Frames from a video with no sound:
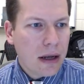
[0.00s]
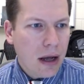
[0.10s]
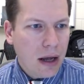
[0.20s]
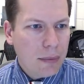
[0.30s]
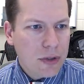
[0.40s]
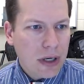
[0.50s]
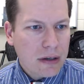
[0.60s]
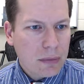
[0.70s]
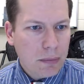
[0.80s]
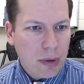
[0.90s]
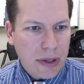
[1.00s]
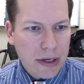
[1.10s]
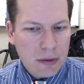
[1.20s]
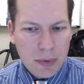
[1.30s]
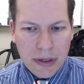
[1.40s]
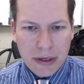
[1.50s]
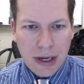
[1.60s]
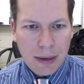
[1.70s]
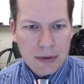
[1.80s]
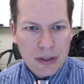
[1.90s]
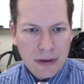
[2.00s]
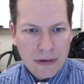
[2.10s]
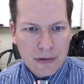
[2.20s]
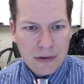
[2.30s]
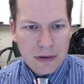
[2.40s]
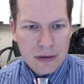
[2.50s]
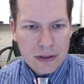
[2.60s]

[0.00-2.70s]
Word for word: Object, blend, blend options.